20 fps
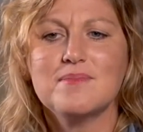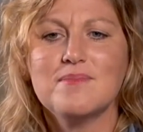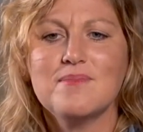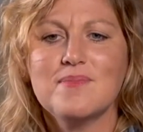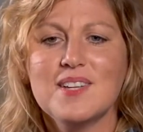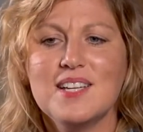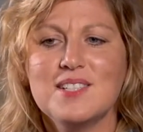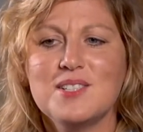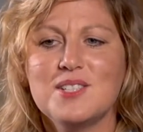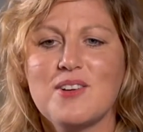
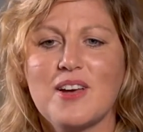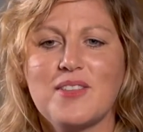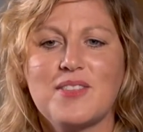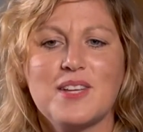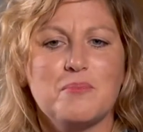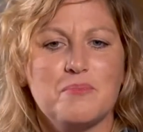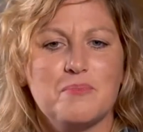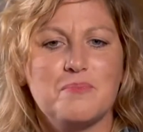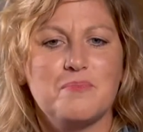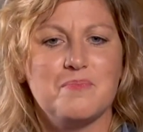And so I
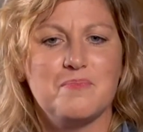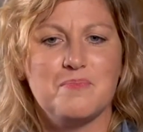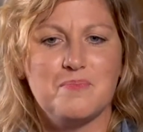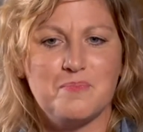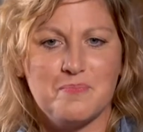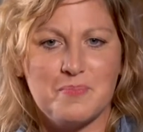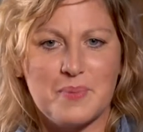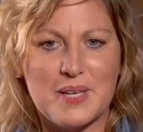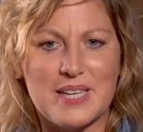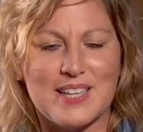think
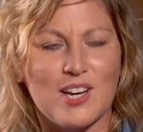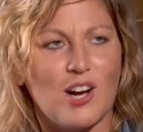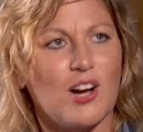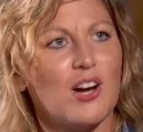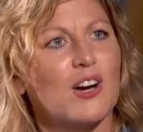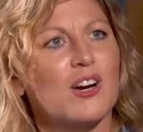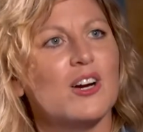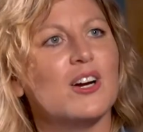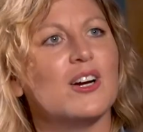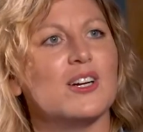being
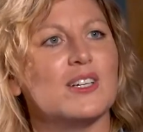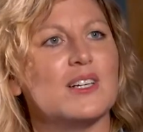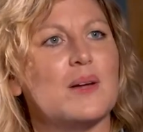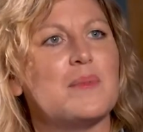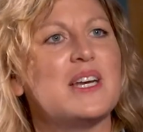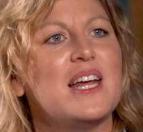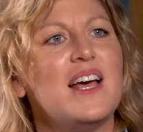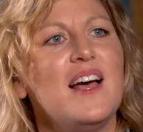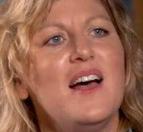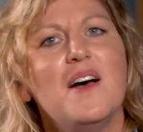heard, I
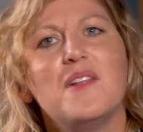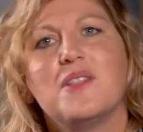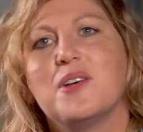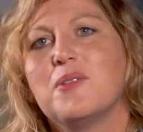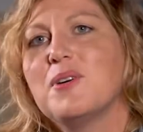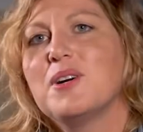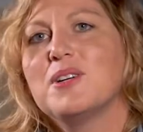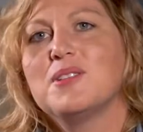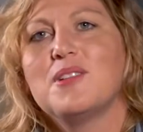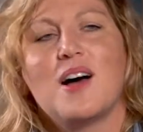mean, there
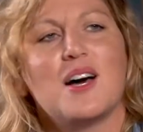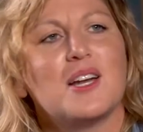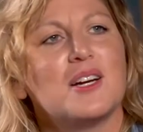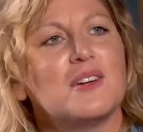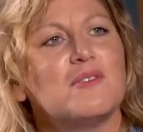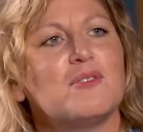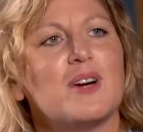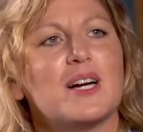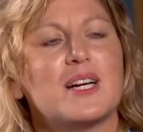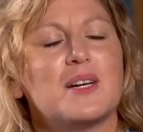were a lot
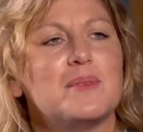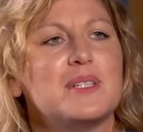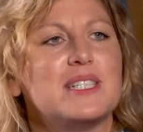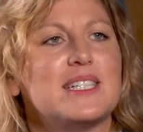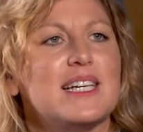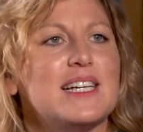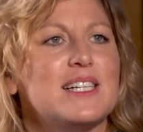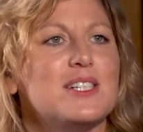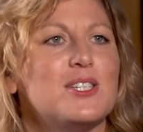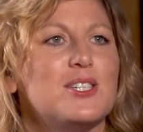of
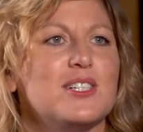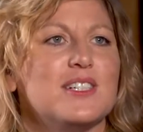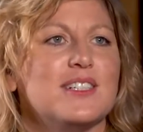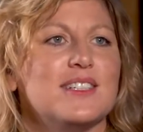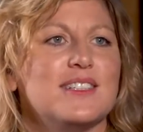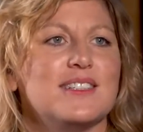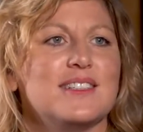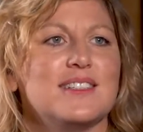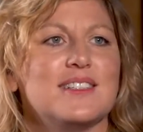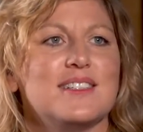
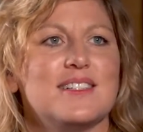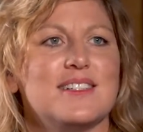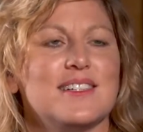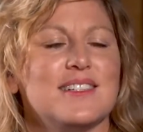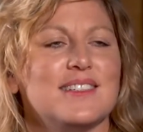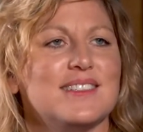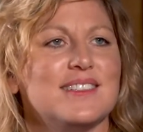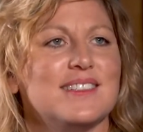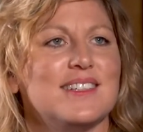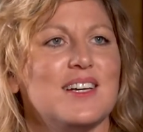recommendations
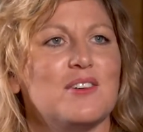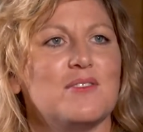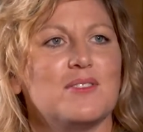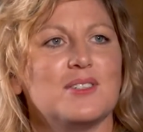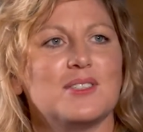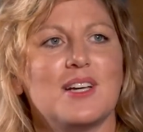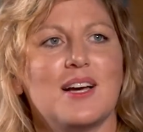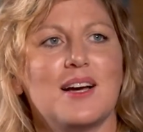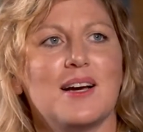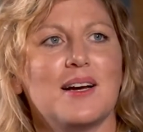and over
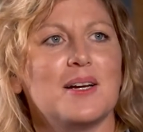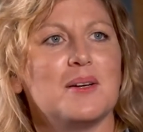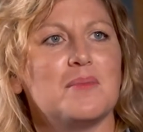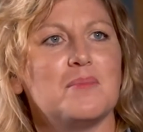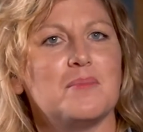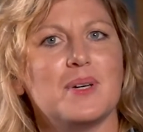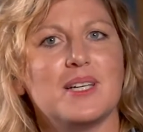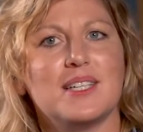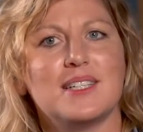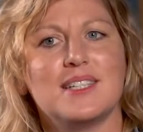time,
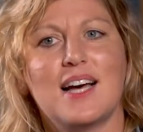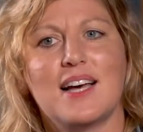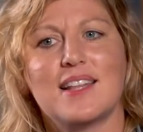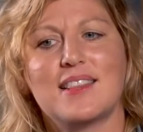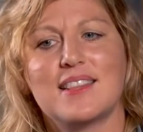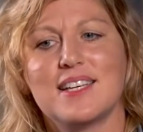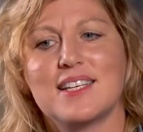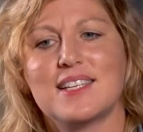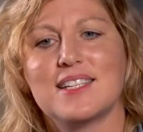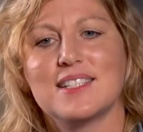but I
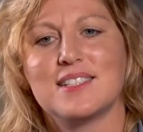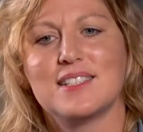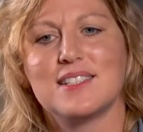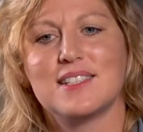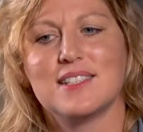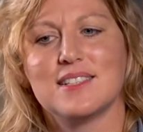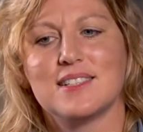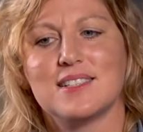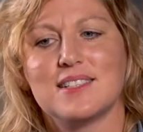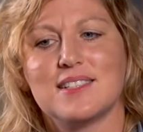think it's
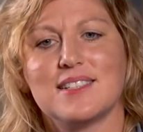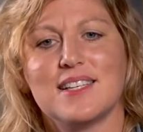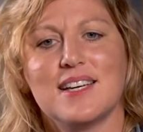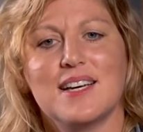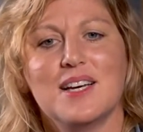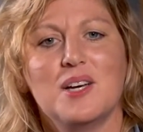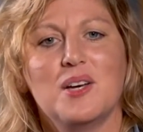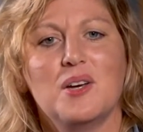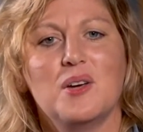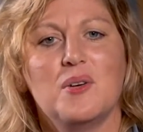this
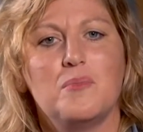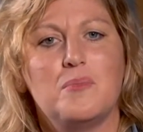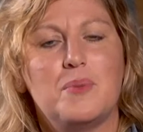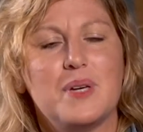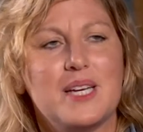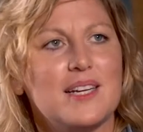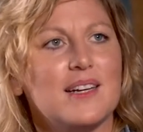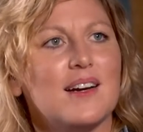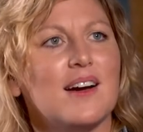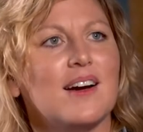
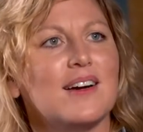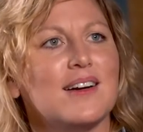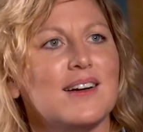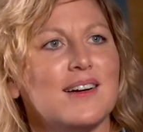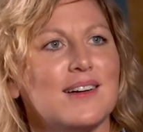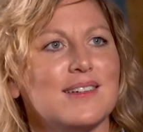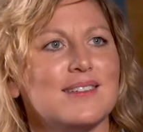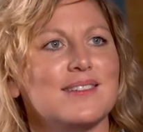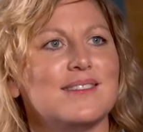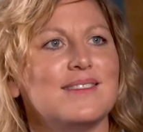being
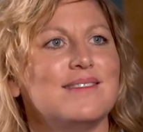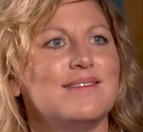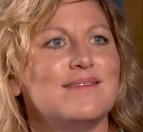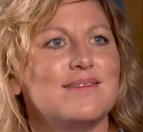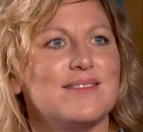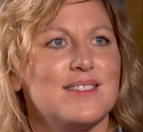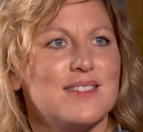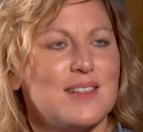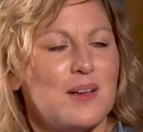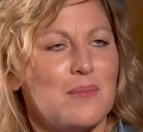heard,
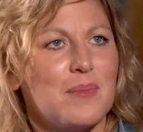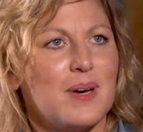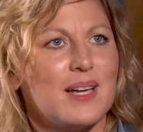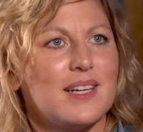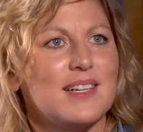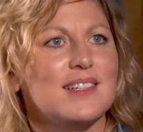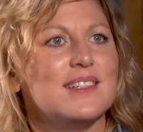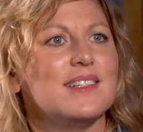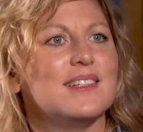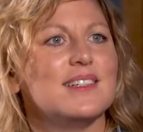
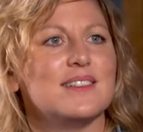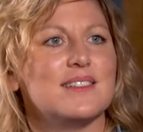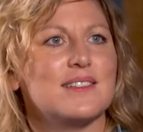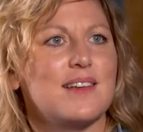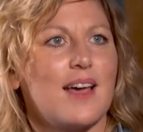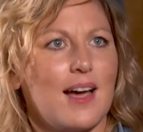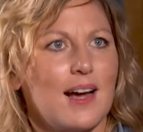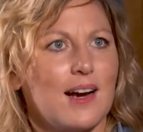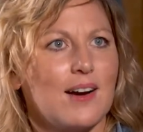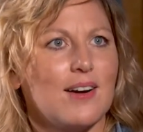somebody is
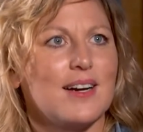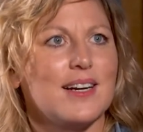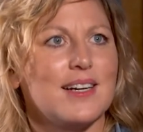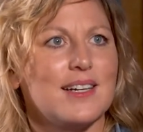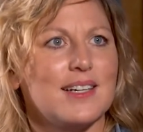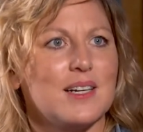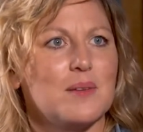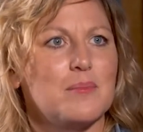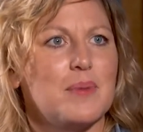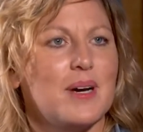
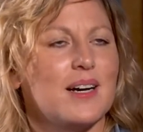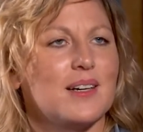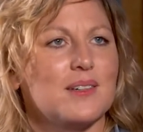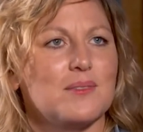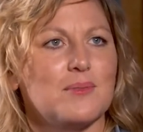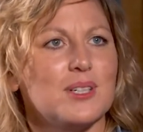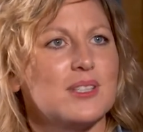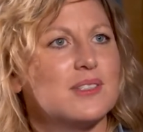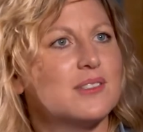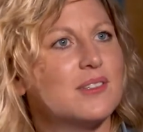caring about
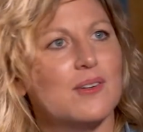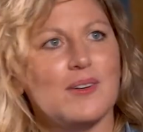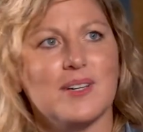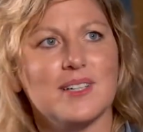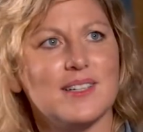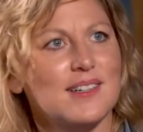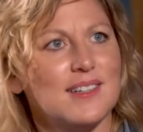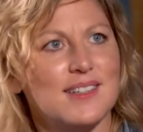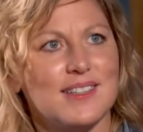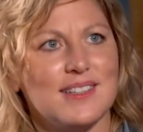what's
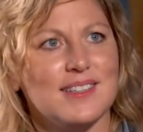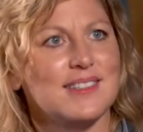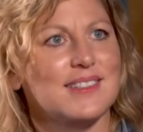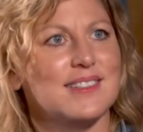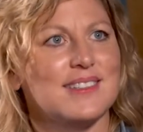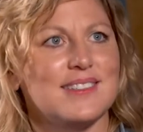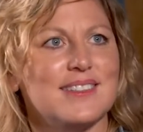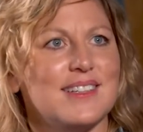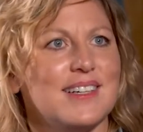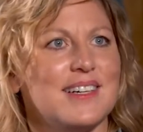going
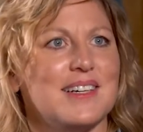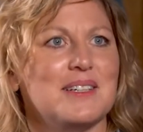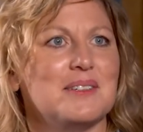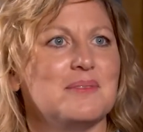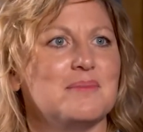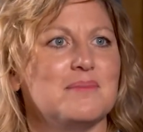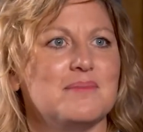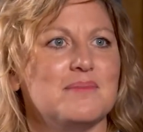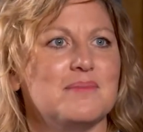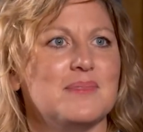on
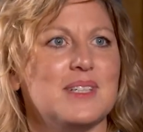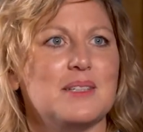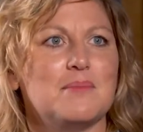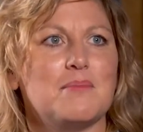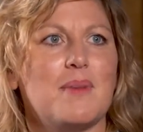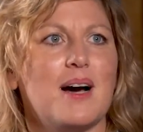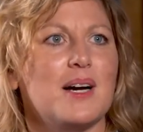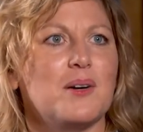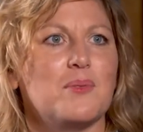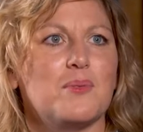in
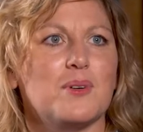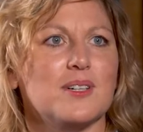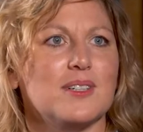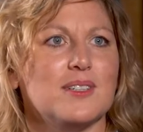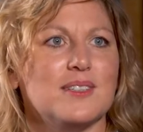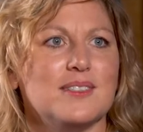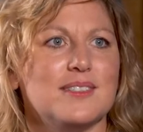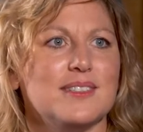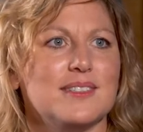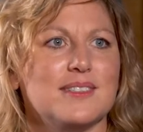my
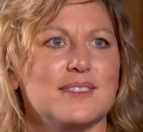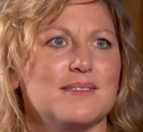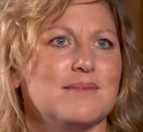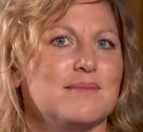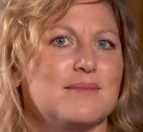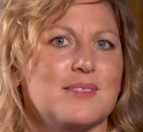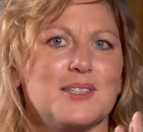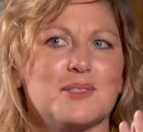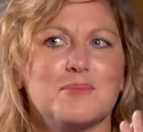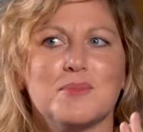world, and
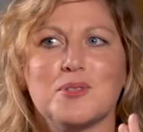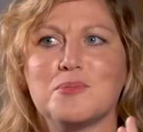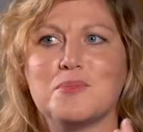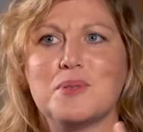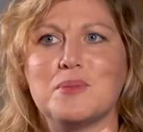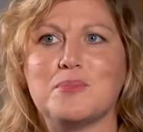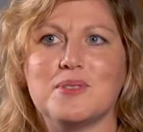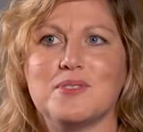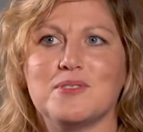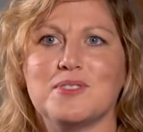because most
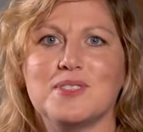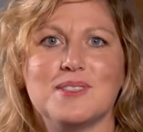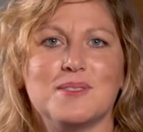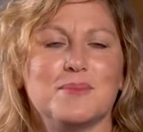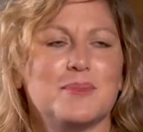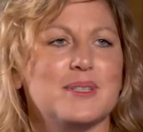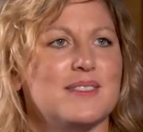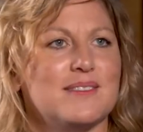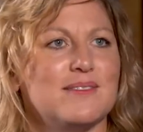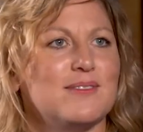people feel a
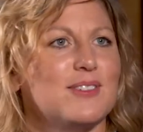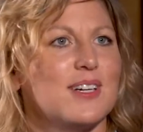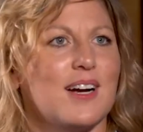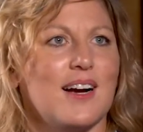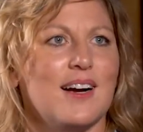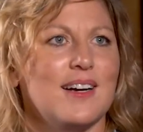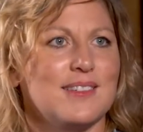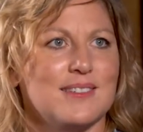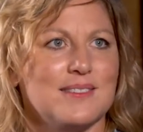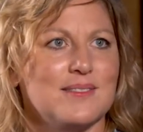bit
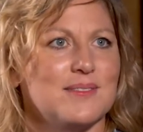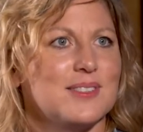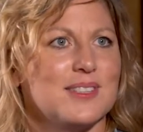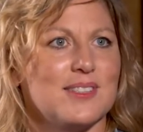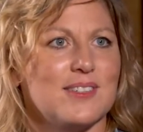forgotten when they're